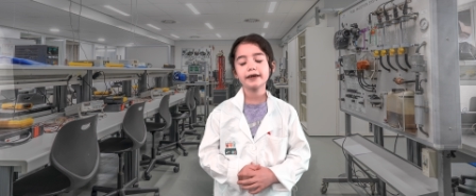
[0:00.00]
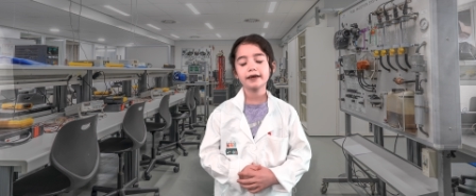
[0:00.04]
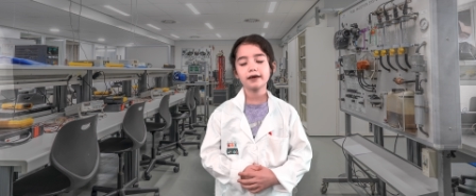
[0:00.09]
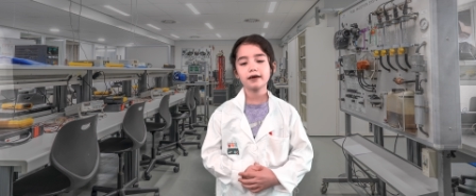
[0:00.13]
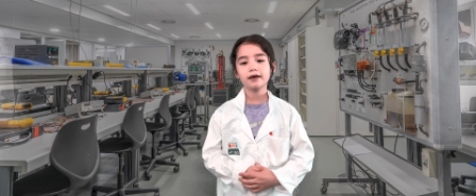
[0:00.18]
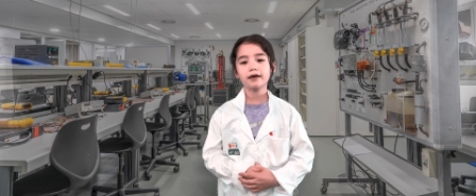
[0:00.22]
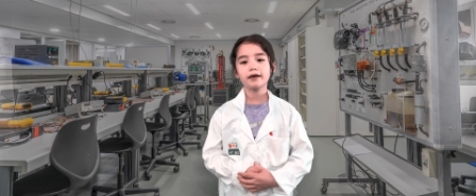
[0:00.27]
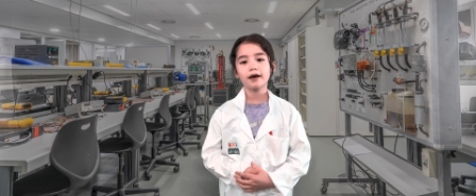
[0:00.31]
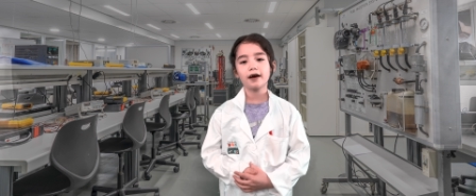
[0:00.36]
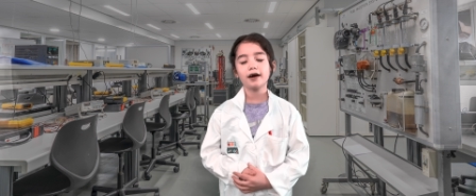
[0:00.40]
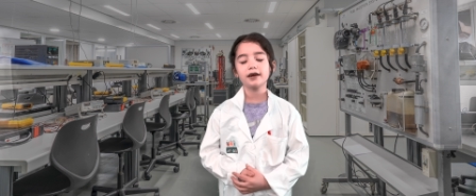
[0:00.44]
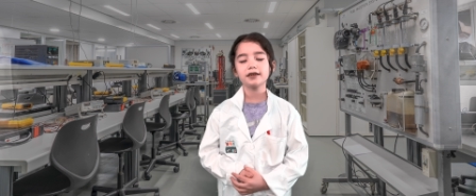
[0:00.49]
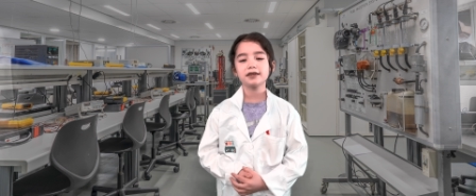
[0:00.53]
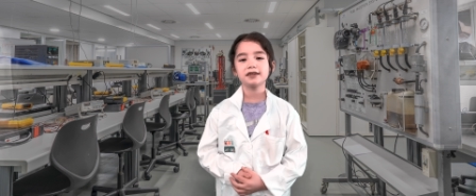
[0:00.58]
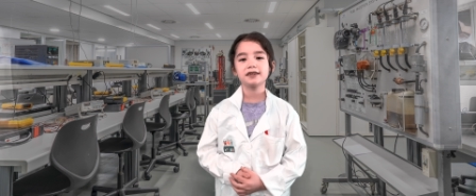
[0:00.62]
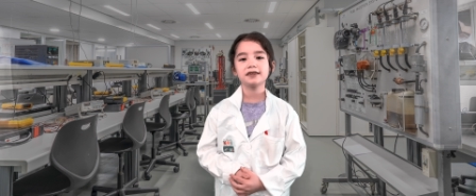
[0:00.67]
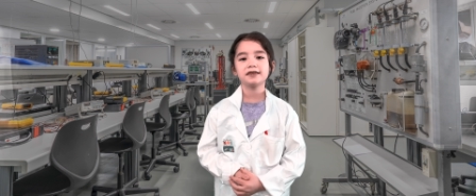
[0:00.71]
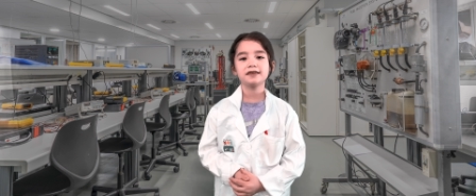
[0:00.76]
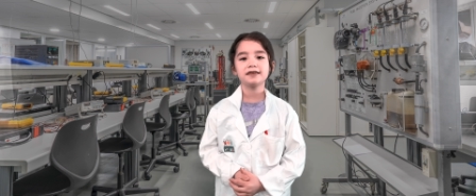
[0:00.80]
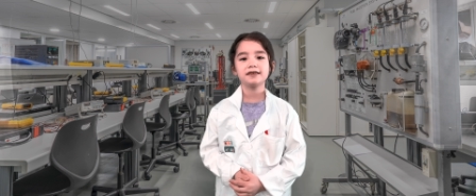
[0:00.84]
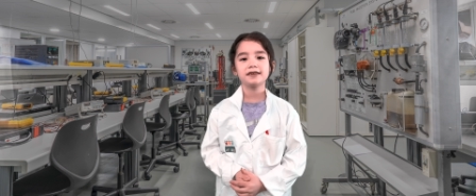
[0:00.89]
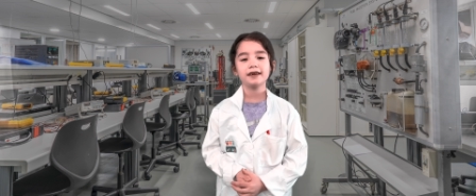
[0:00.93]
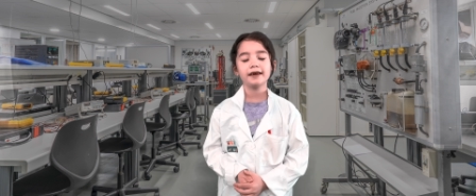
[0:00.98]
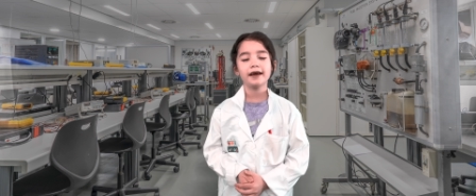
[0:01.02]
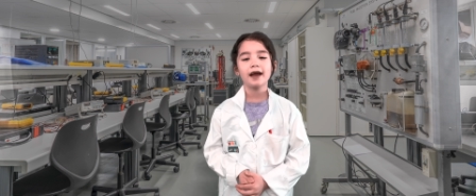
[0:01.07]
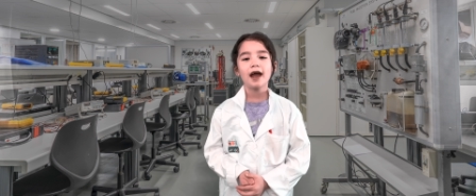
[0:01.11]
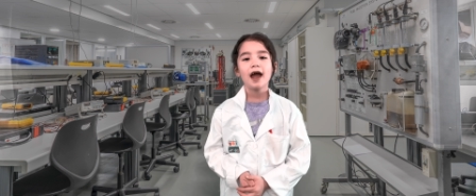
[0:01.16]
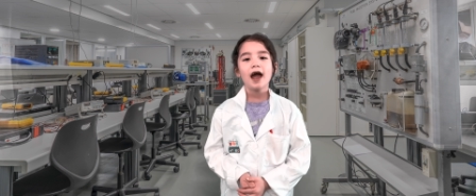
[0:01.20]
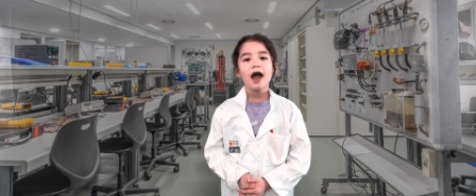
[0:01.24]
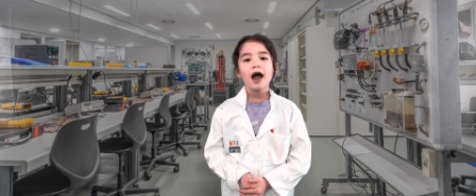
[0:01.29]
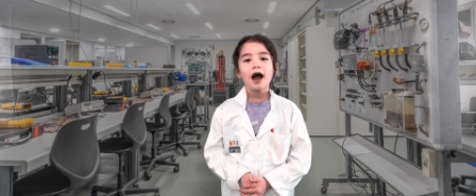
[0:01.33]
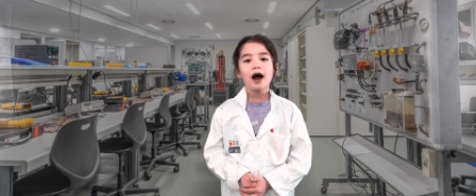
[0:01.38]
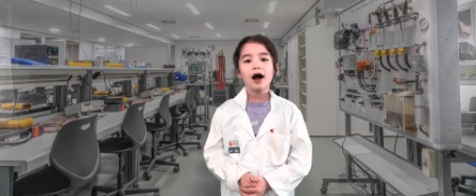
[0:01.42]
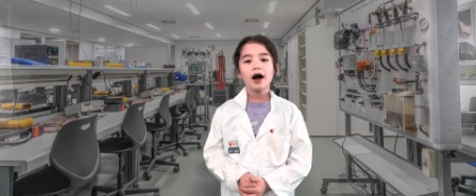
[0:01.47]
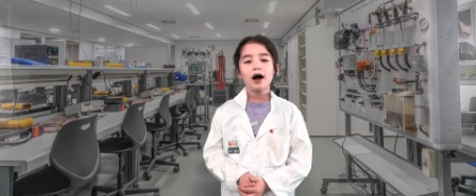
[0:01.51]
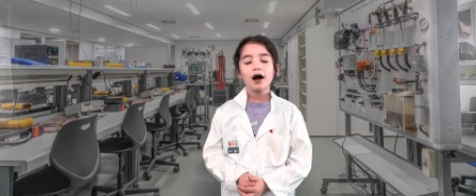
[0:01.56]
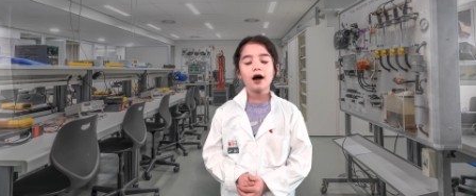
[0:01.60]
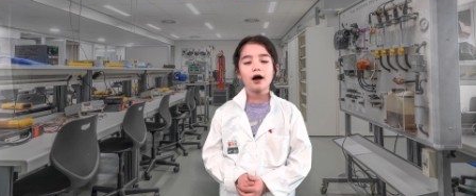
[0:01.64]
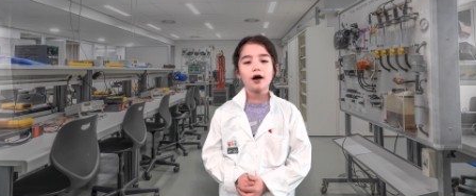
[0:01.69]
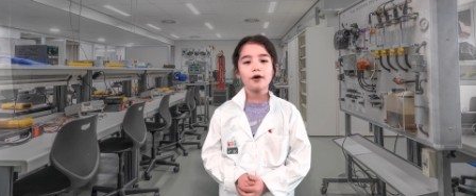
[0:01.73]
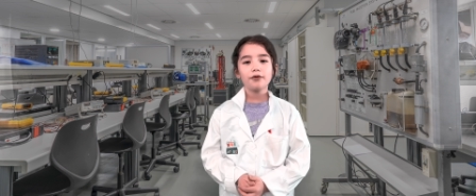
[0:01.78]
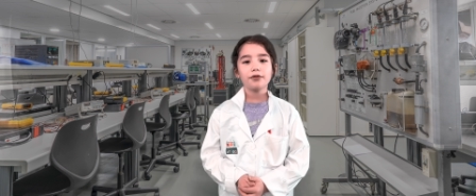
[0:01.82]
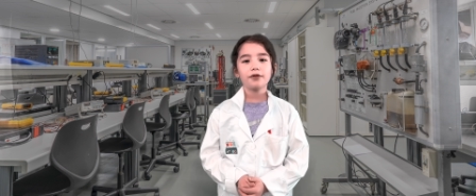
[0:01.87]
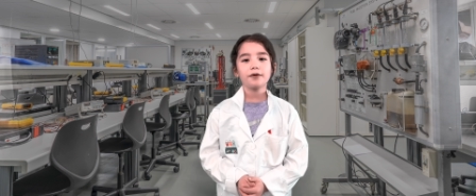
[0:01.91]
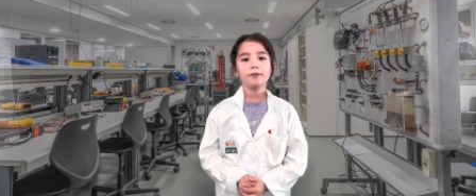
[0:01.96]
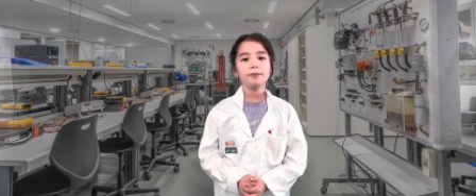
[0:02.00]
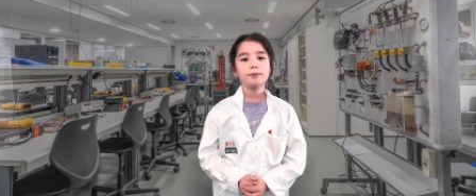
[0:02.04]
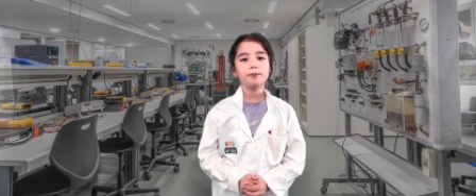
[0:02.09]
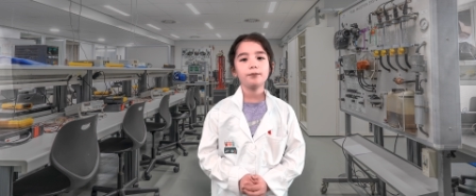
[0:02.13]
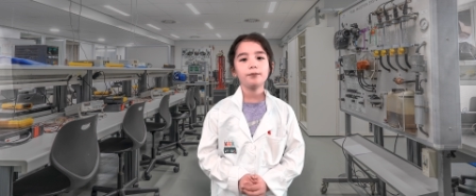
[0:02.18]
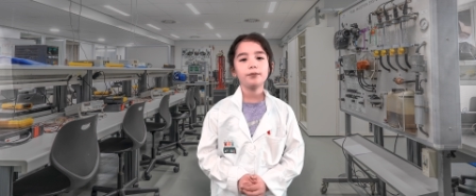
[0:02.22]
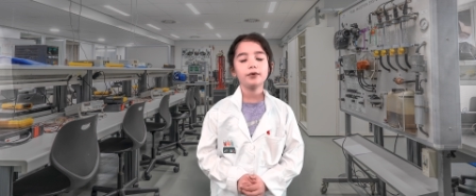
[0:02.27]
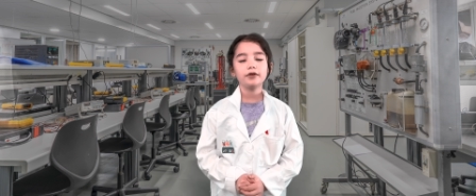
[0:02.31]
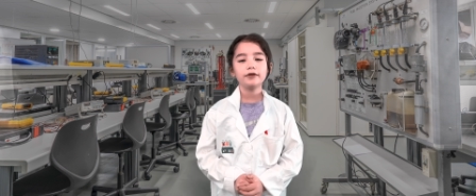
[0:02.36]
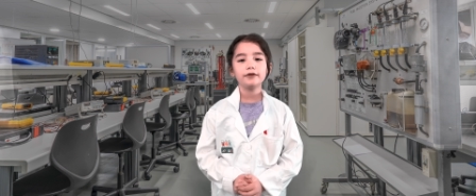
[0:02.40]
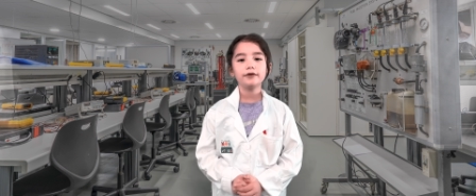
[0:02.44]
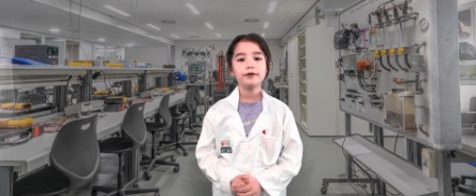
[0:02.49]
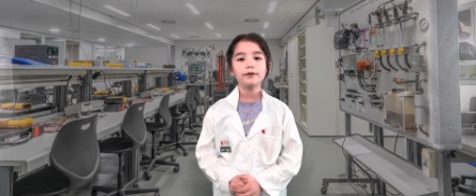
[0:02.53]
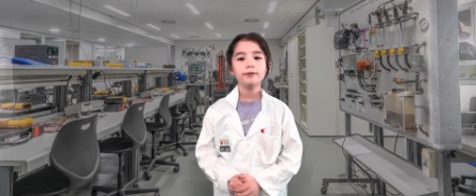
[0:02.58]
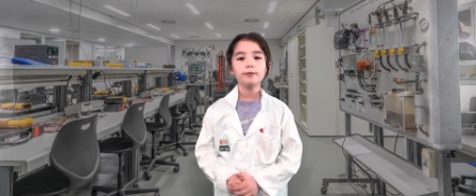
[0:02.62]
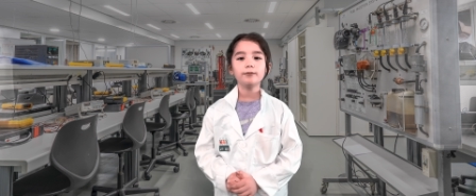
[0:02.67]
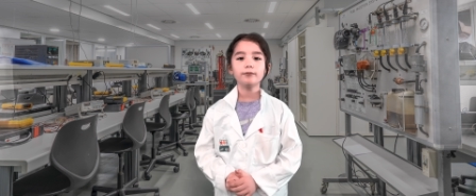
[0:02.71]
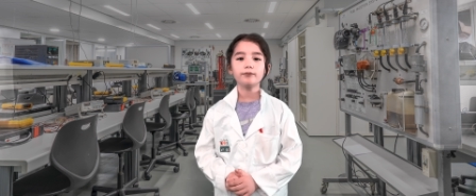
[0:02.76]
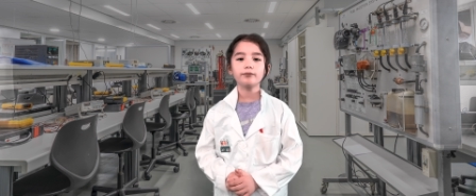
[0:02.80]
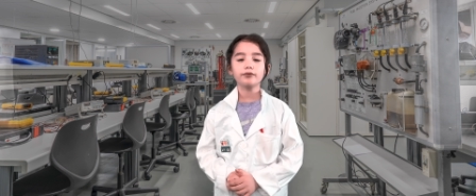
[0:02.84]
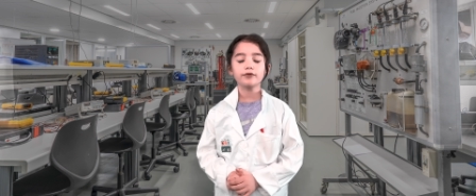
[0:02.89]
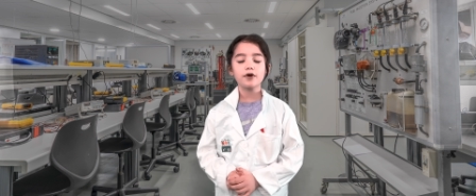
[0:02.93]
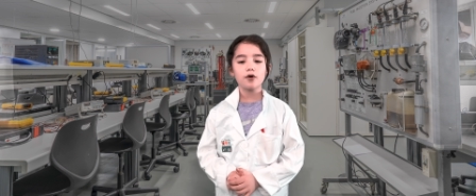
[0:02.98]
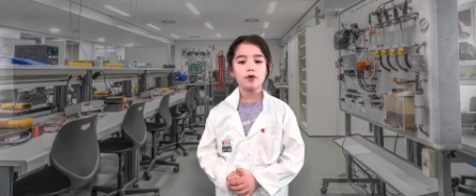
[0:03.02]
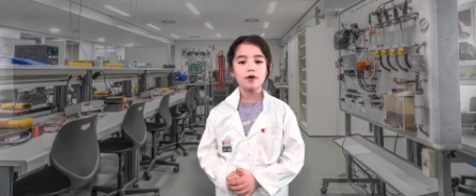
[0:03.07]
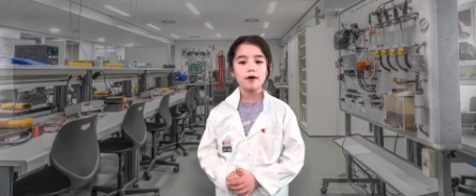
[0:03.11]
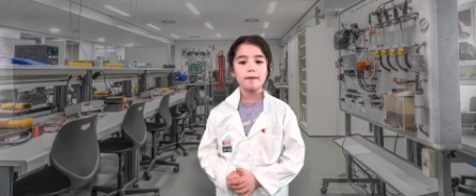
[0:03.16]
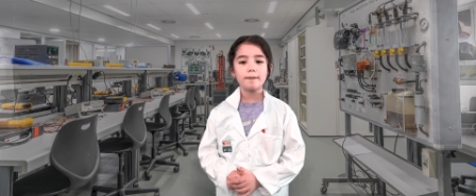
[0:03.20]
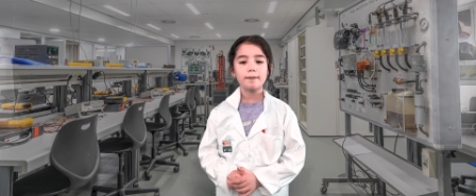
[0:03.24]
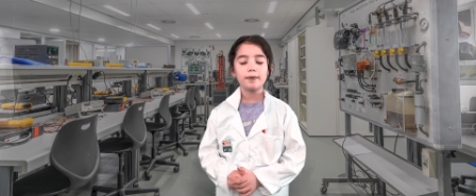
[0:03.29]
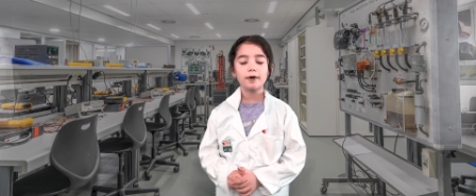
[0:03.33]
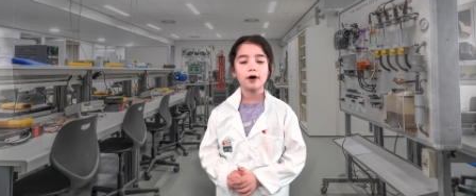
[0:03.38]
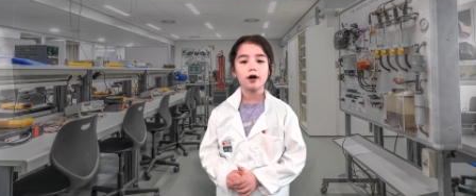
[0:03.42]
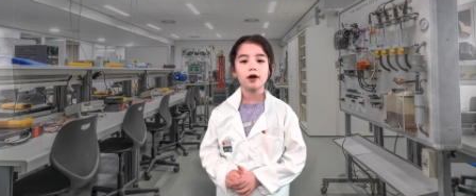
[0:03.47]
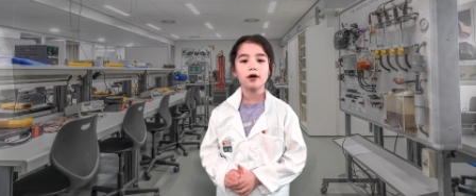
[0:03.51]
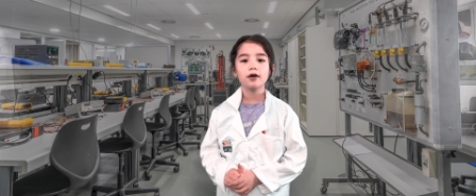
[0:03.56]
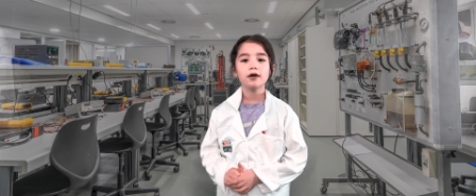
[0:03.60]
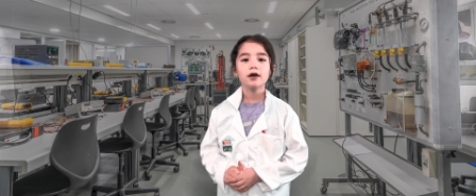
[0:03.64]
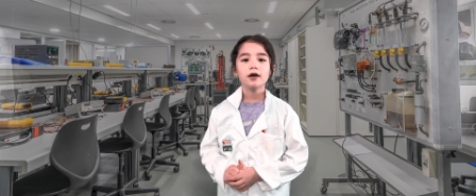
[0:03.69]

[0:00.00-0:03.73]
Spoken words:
got to see how the balloon broke apart